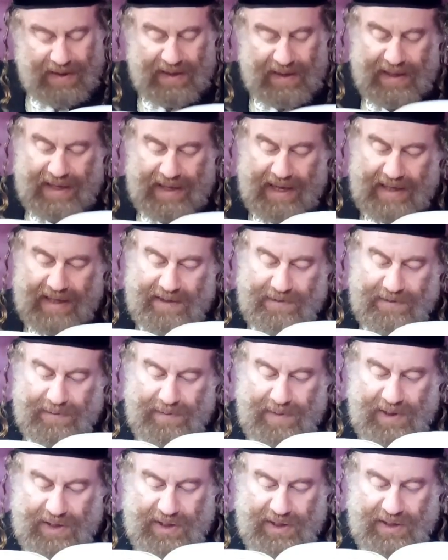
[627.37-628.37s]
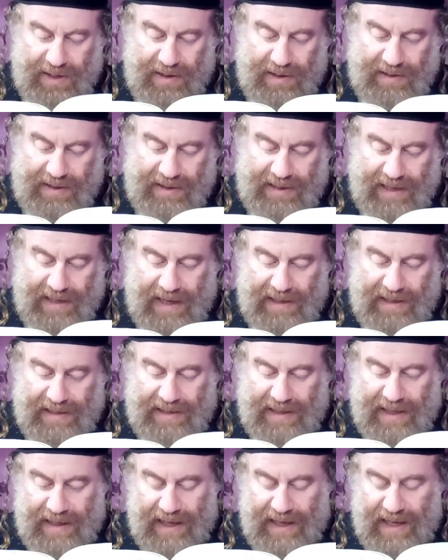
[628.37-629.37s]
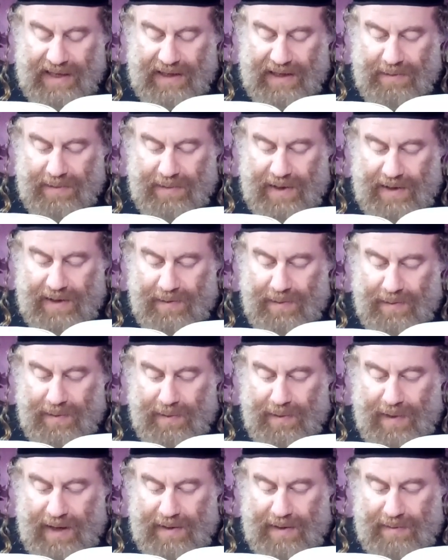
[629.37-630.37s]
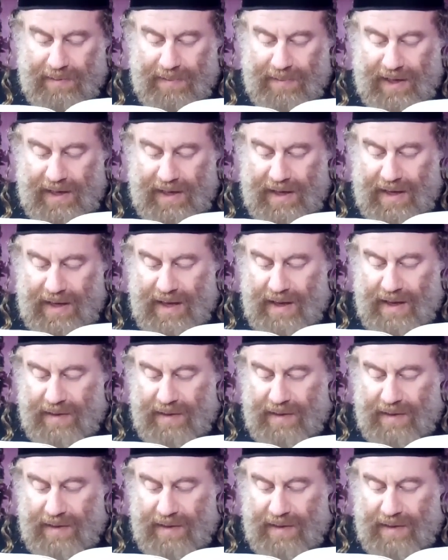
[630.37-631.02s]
The case of Mishnah cites Sanhedrin one oh one b,